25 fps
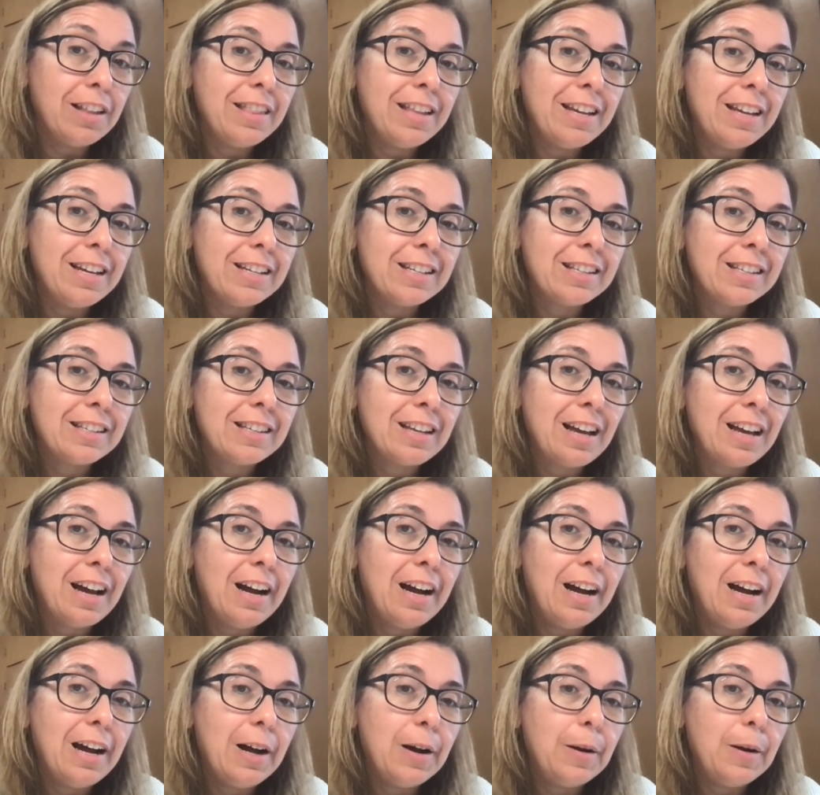this
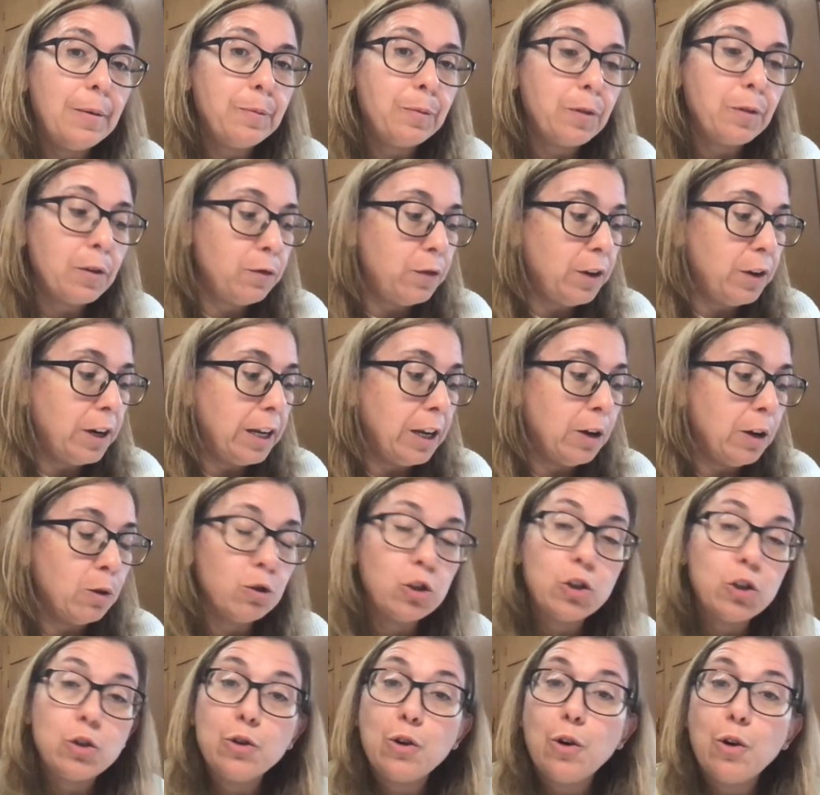video
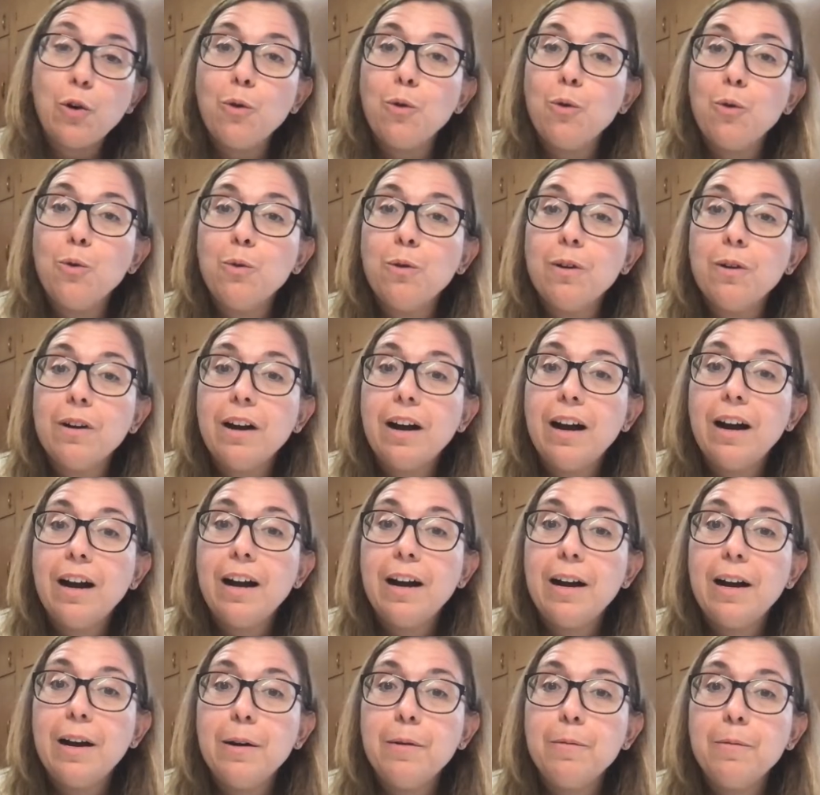to go
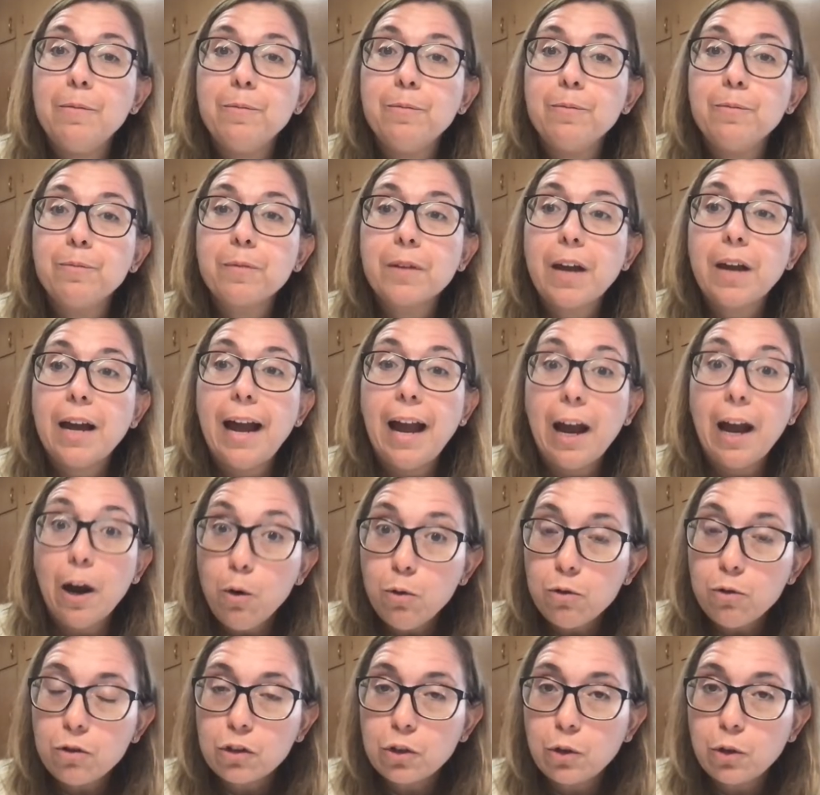out,